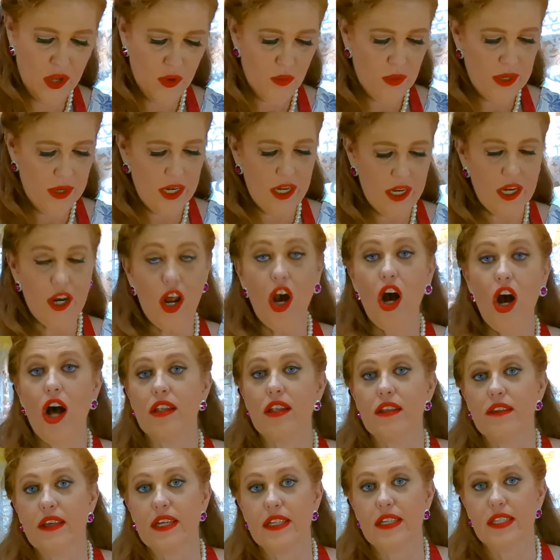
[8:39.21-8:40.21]
We need
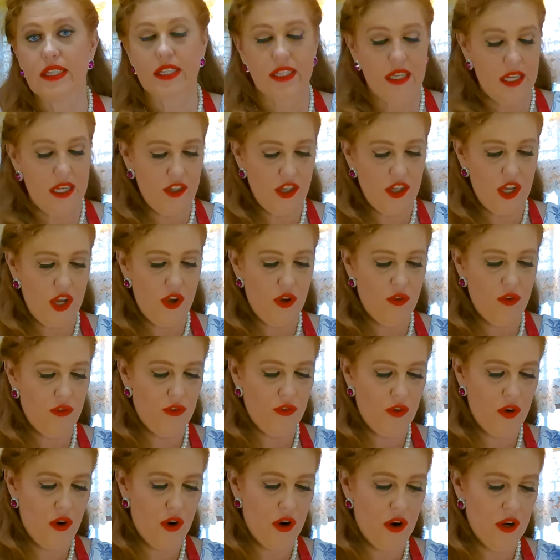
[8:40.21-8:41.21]
all of this dough
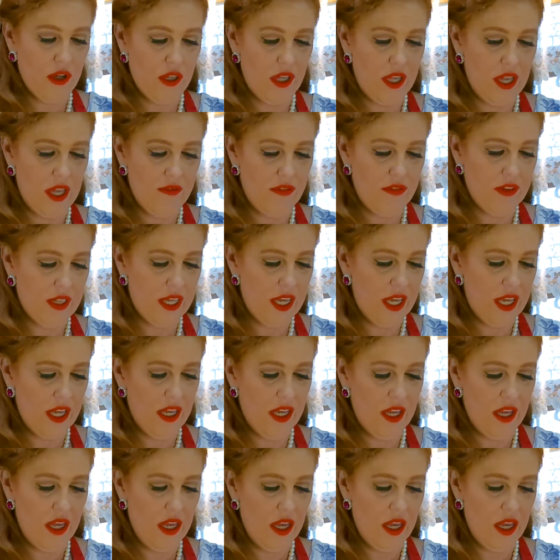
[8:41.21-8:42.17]
for our lovely,